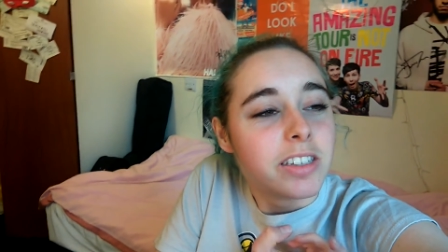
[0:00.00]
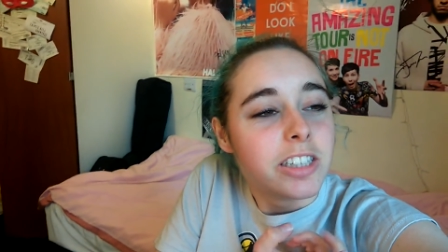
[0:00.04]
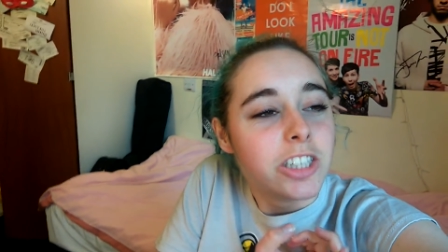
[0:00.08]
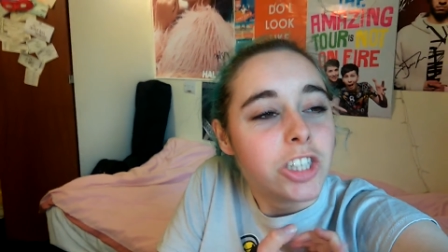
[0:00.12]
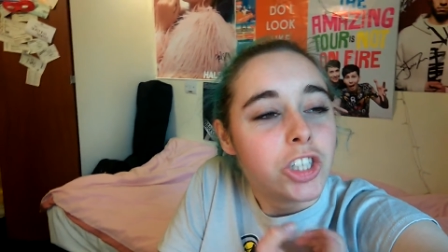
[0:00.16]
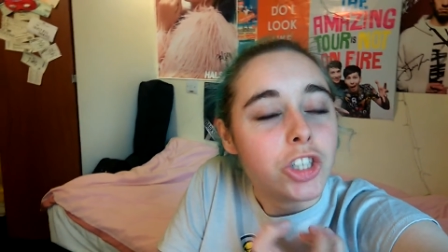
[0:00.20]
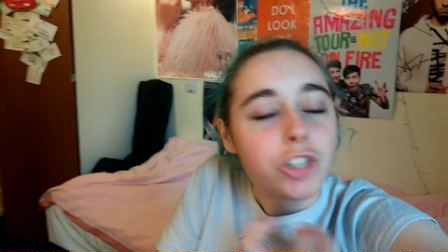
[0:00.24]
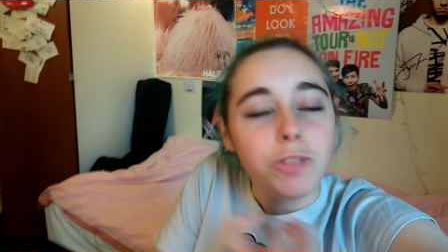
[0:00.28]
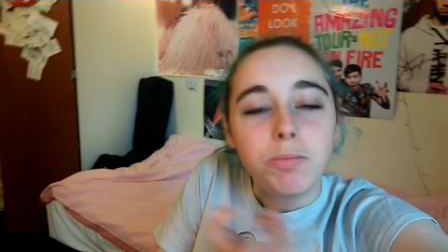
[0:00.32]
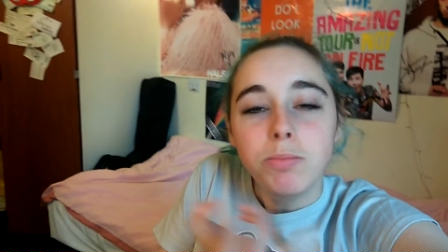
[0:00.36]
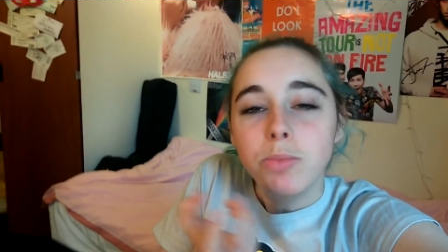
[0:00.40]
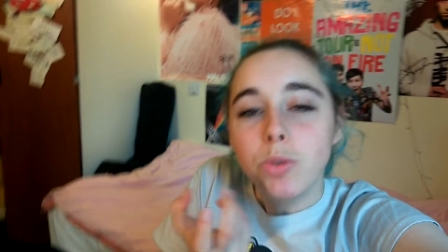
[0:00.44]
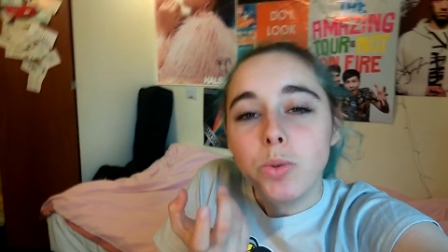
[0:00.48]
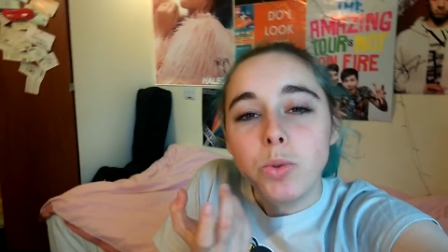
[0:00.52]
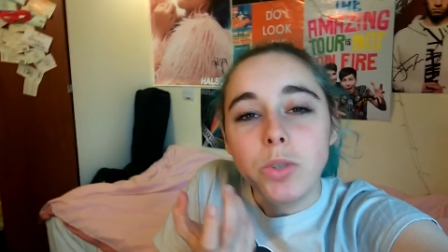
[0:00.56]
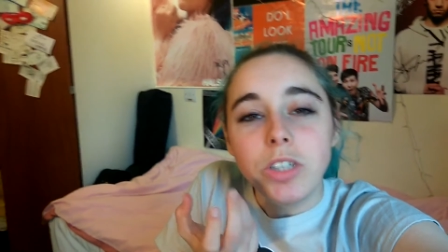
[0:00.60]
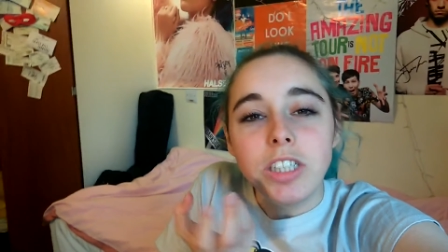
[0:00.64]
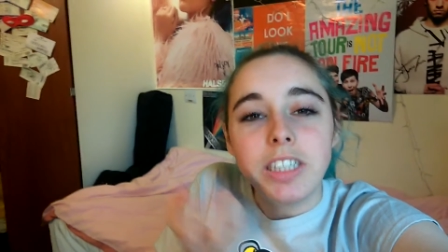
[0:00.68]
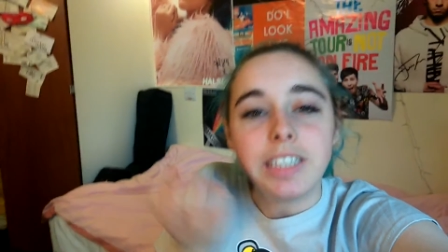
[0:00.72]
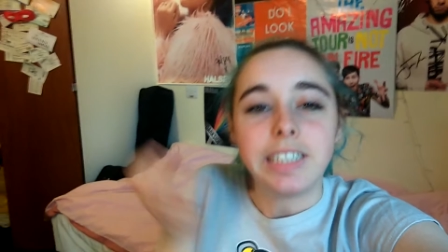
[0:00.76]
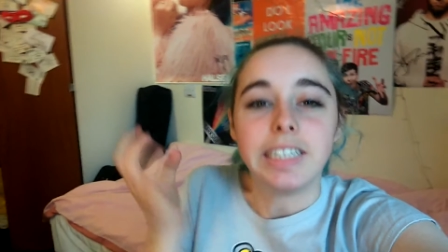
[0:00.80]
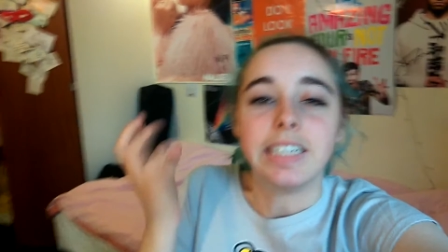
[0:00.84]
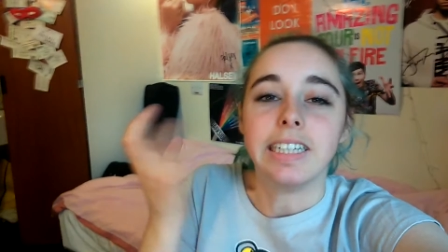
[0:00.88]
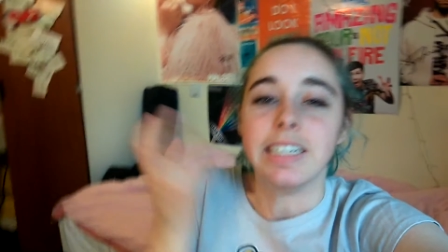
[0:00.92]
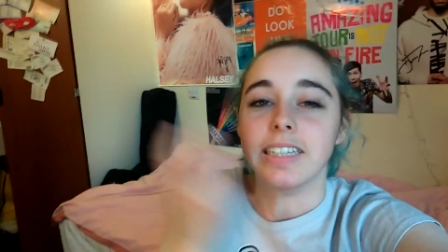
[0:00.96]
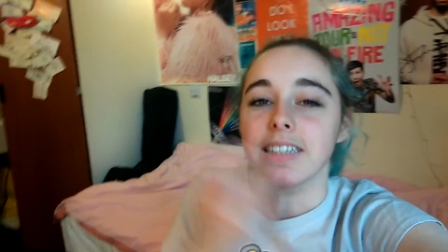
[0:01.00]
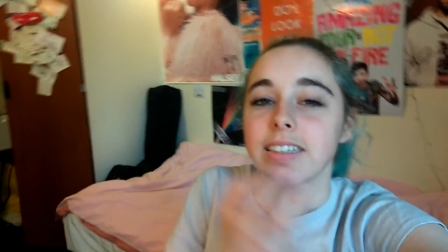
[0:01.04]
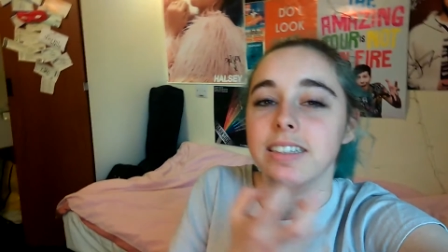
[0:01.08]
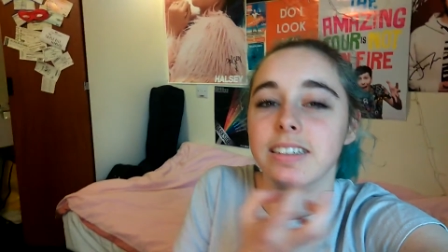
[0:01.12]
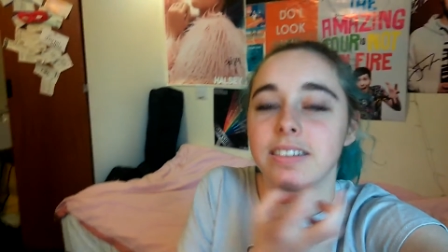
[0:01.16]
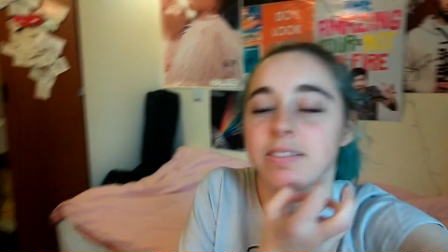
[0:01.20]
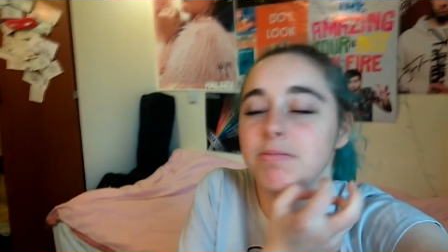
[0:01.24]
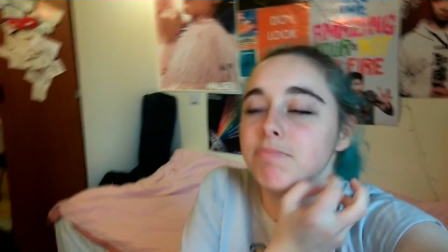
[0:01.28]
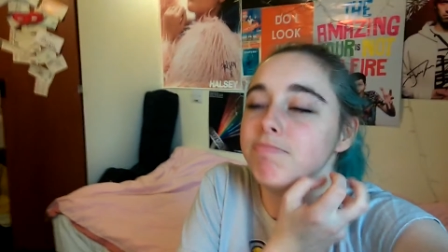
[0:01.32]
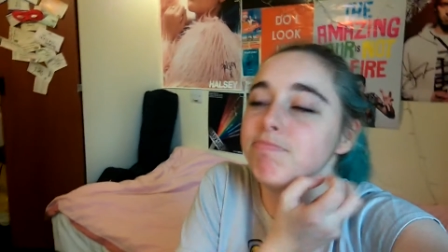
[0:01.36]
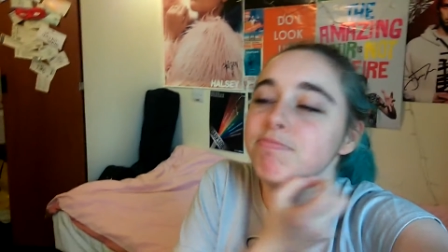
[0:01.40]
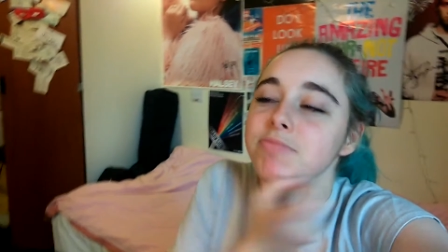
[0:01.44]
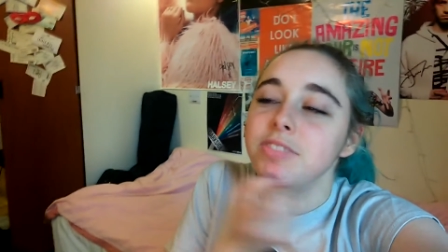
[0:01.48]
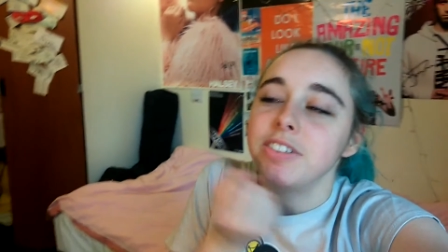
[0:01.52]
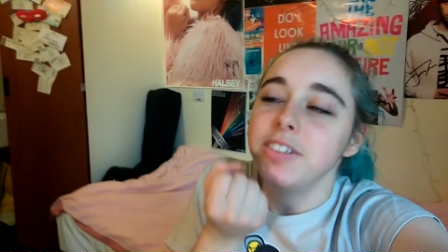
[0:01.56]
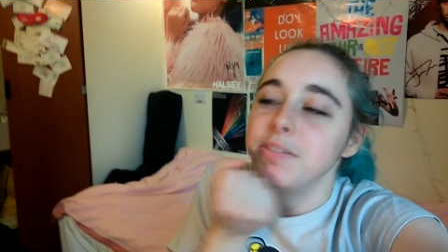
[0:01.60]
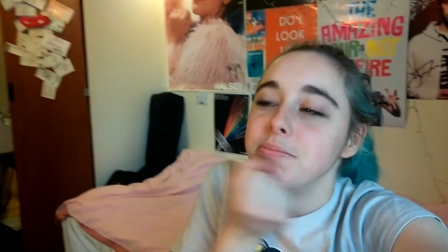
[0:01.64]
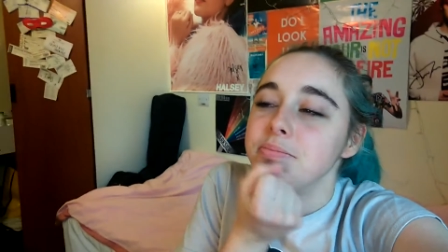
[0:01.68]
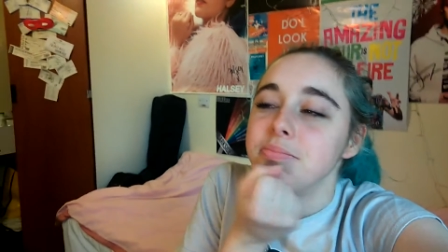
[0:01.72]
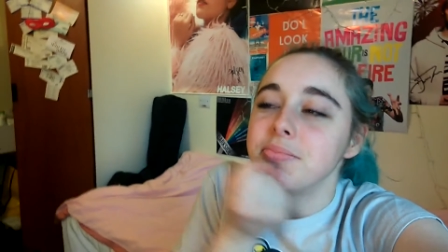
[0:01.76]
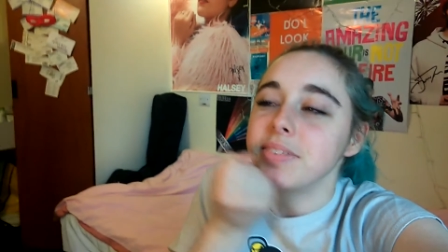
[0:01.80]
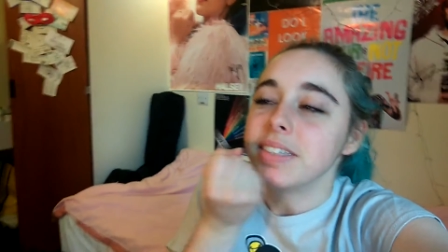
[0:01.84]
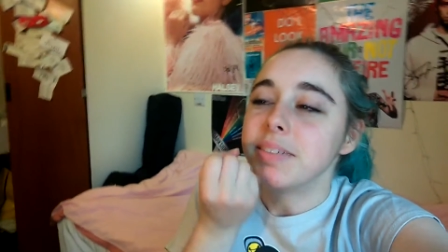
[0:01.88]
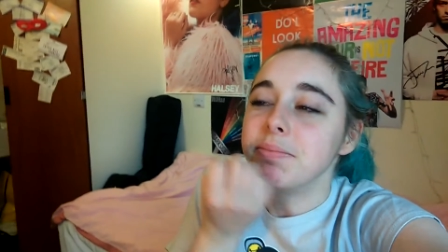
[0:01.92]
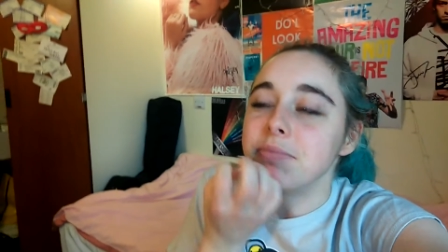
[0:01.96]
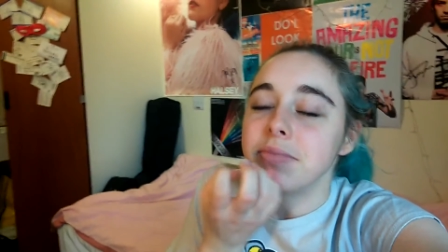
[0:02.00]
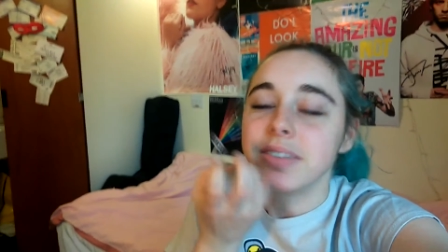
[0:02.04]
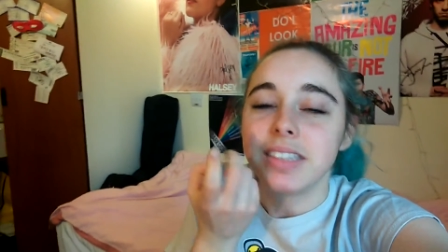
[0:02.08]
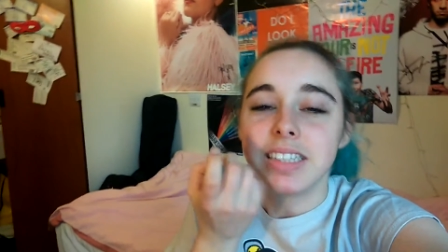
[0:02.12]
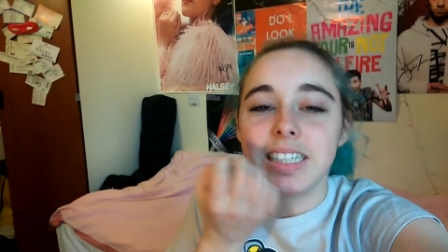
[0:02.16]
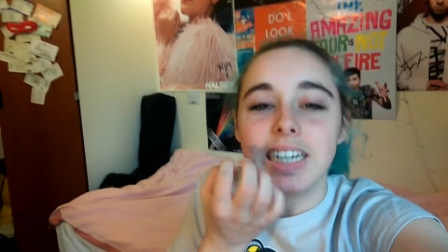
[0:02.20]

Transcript: schmooshy and